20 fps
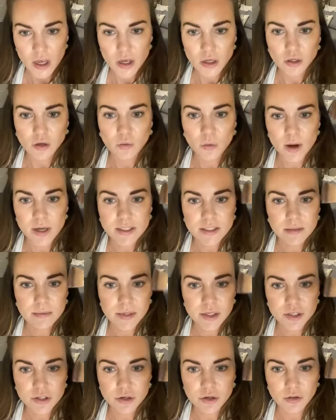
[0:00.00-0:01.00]
You want to be
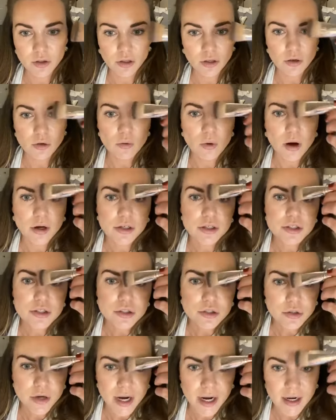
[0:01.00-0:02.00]
sure that you are
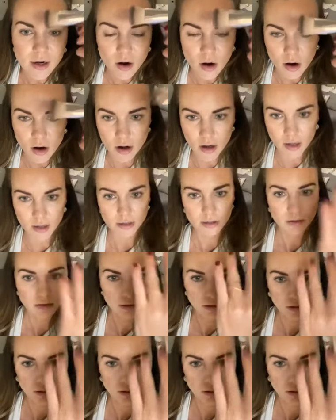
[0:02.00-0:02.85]
straight on